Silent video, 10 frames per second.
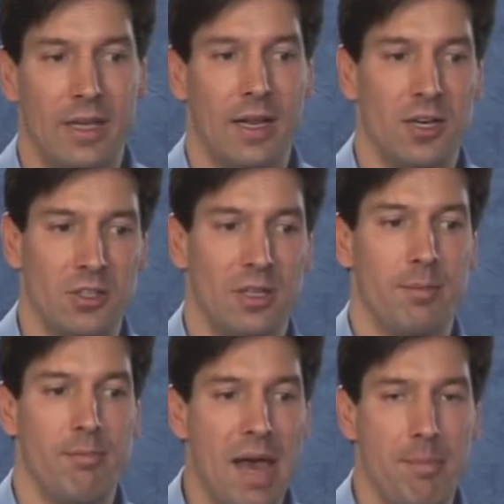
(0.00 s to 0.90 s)
actually
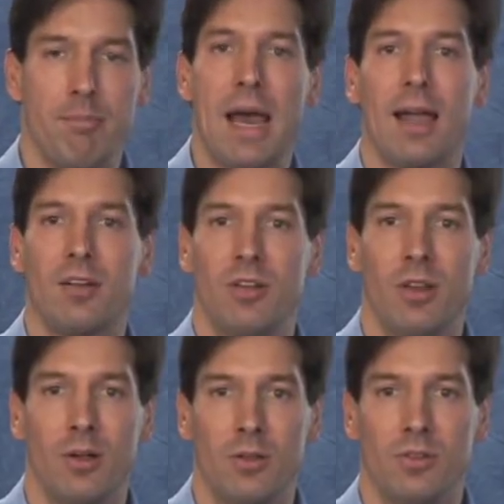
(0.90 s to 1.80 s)
map back to
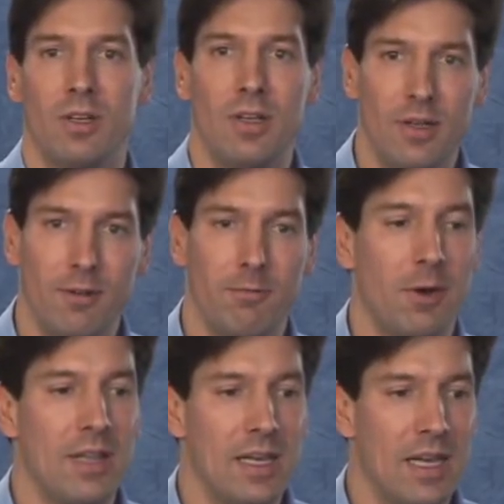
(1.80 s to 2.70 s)
those
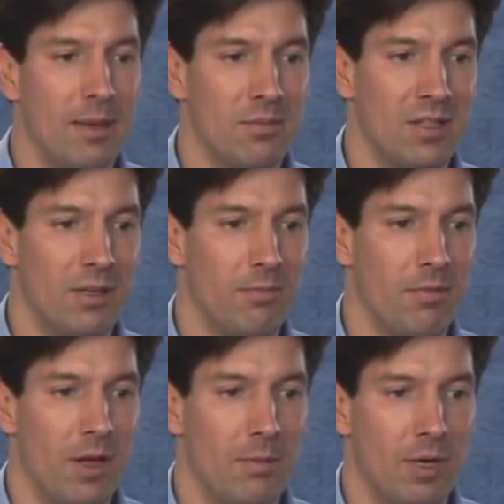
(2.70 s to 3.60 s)
friendly names that
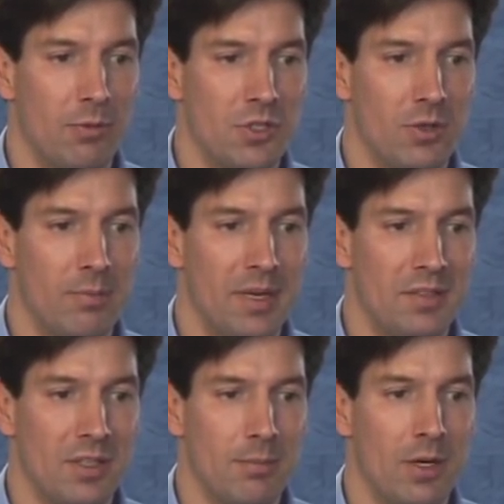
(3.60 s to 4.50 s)
FileMon would show in
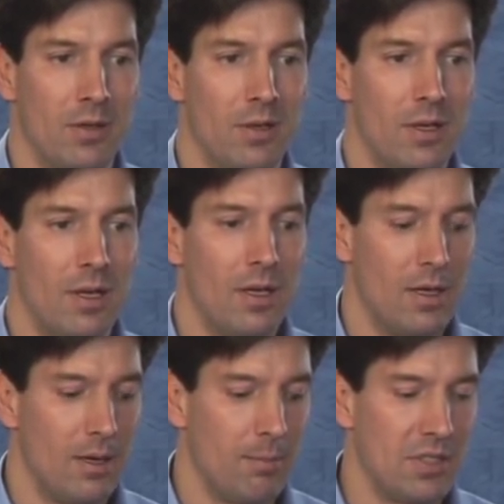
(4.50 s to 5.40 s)
basic mode.
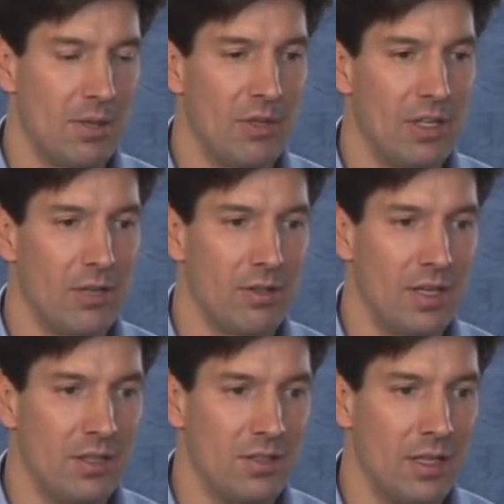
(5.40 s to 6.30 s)
But some of the other
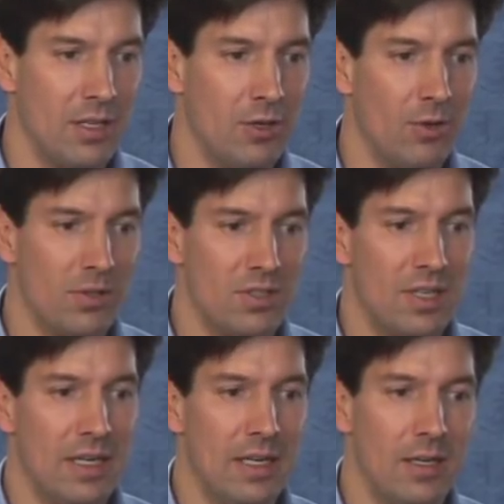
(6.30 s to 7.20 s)
things that you don't
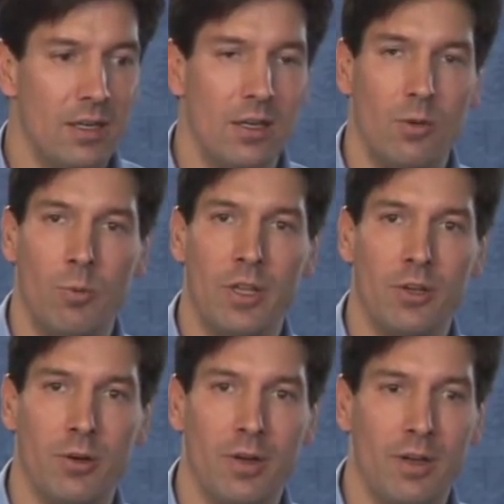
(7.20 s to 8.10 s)
see when
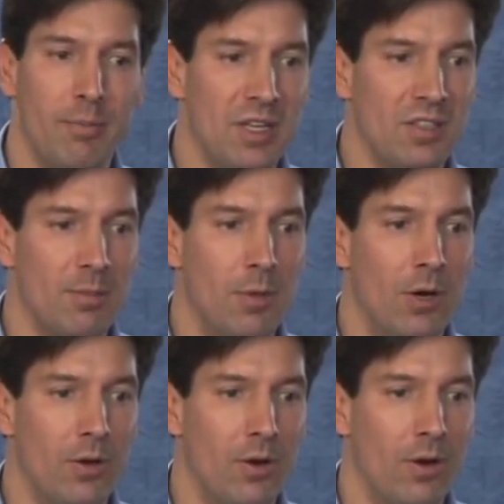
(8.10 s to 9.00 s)
you're in basic
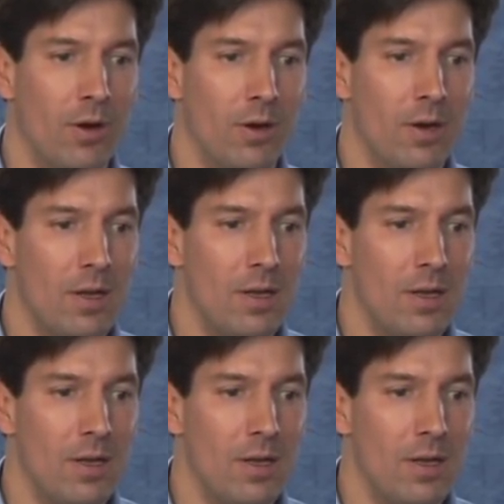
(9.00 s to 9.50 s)
mode are